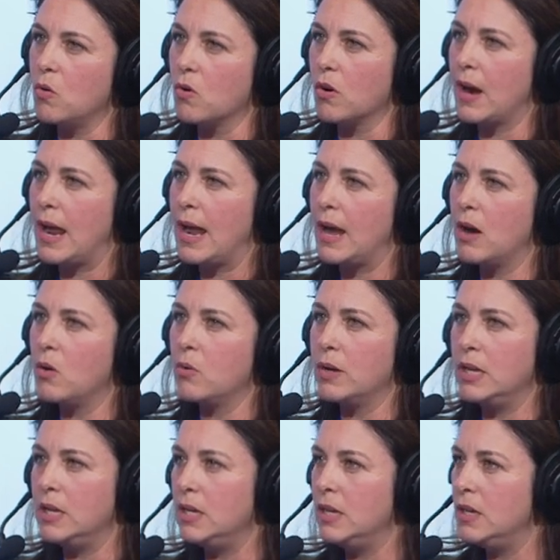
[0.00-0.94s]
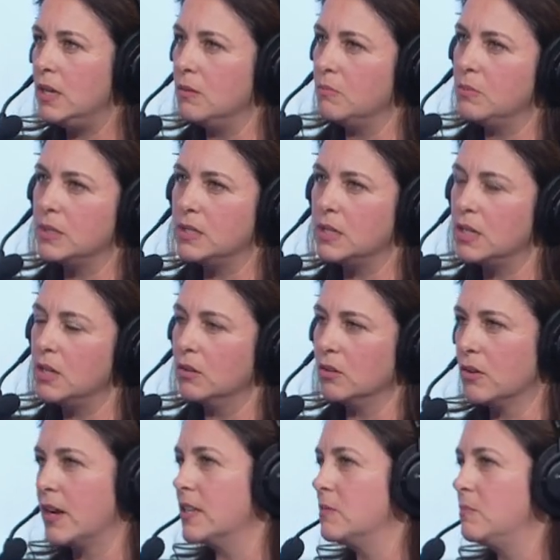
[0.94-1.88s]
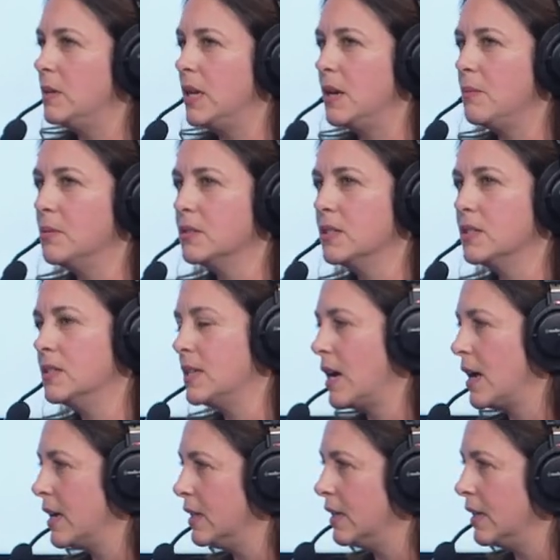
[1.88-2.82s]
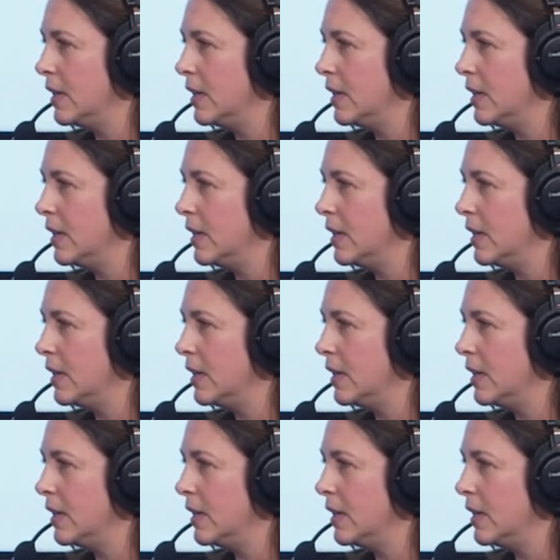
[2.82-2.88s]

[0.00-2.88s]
or how he in particular has been able to dial